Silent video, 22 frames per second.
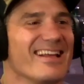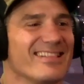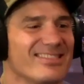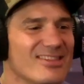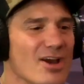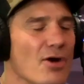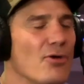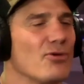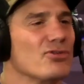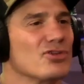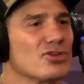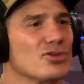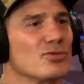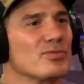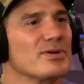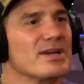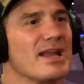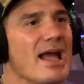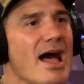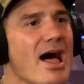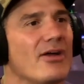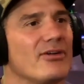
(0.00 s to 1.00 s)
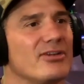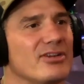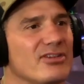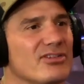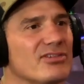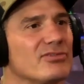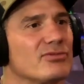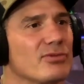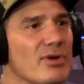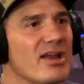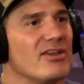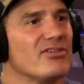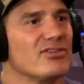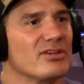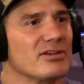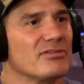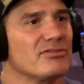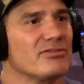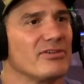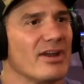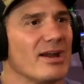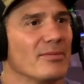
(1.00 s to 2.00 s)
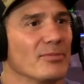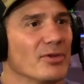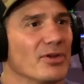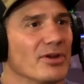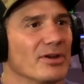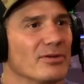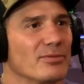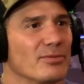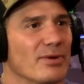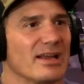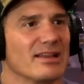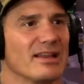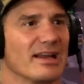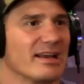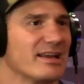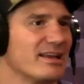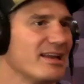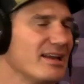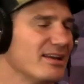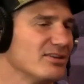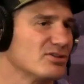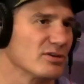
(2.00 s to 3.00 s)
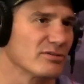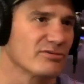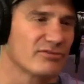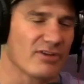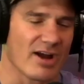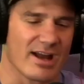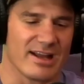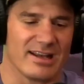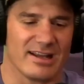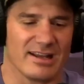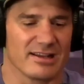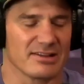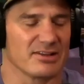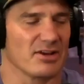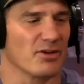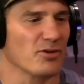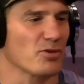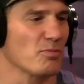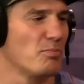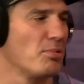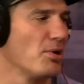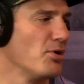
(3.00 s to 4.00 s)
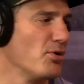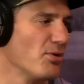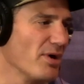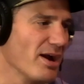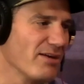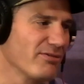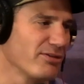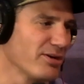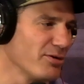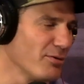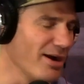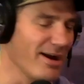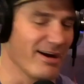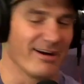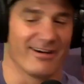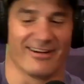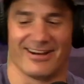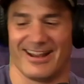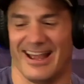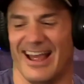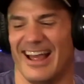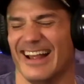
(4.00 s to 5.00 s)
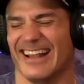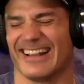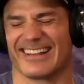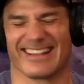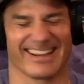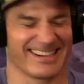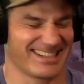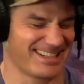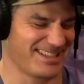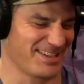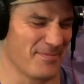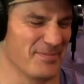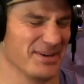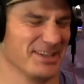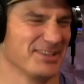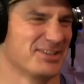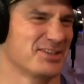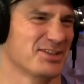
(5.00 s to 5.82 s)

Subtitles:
those are the realities of raising a family, right? Like kids are fighting. There's poo everywhere. It's like somebody's